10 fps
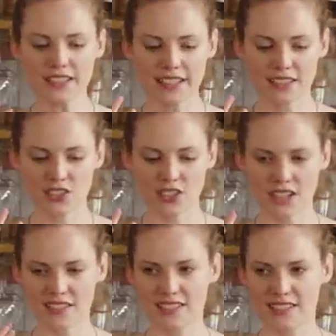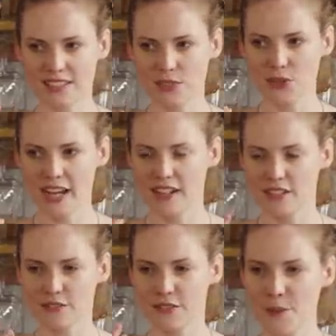It's just this little kind
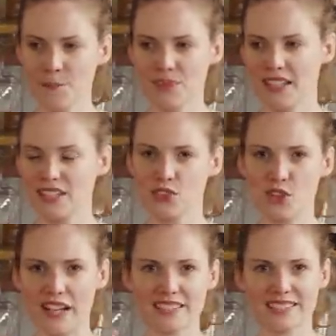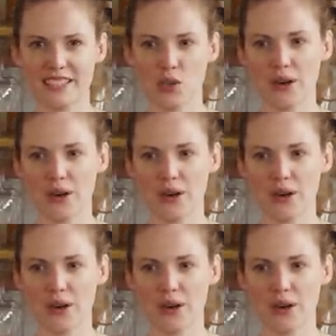of interesting,